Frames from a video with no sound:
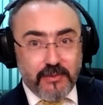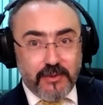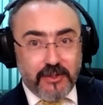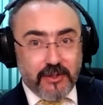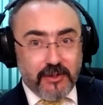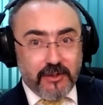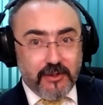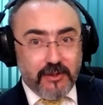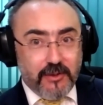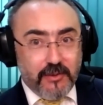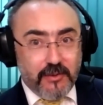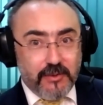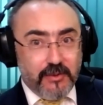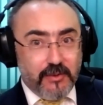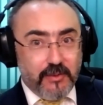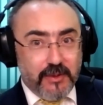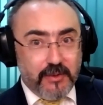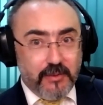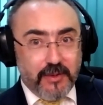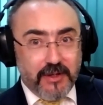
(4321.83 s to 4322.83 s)
We don't know
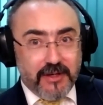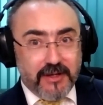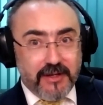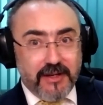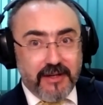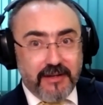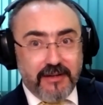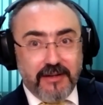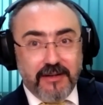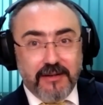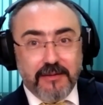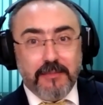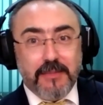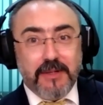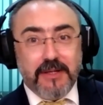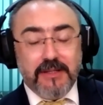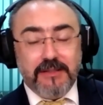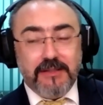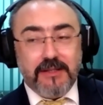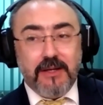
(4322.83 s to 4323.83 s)
to where we are heading,
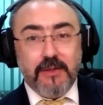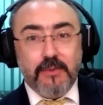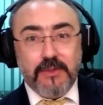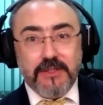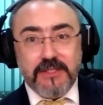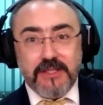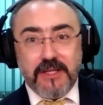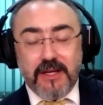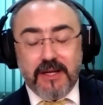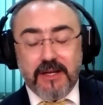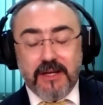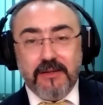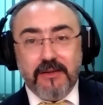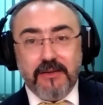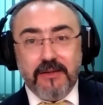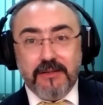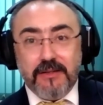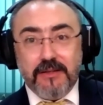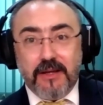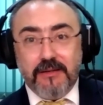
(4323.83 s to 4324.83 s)
but I would say under
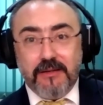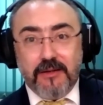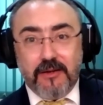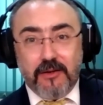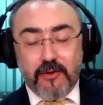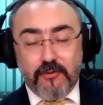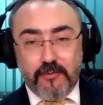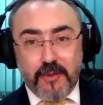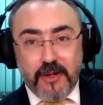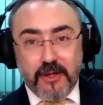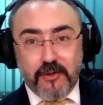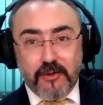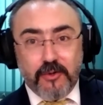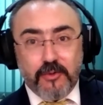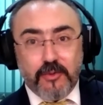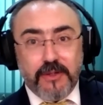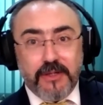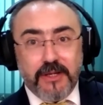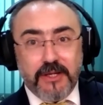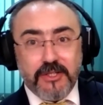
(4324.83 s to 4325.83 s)
the title of
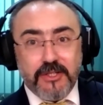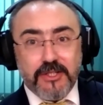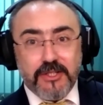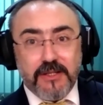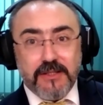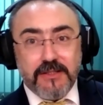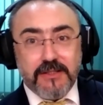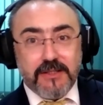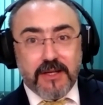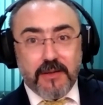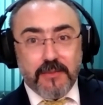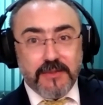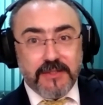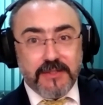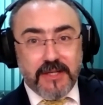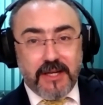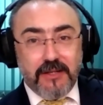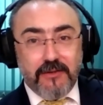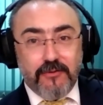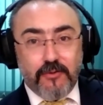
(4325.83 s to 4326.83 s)
micro-credentials comes
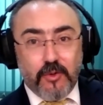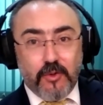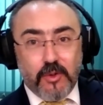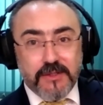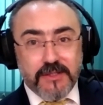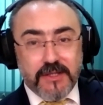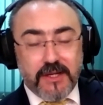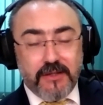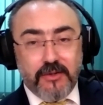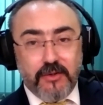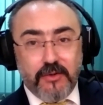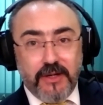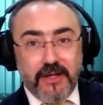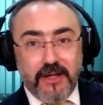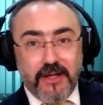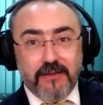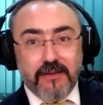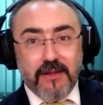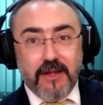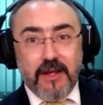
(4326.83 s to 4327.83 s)
and falls
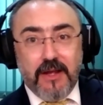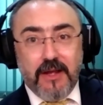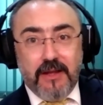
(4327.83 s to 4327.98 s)
underneath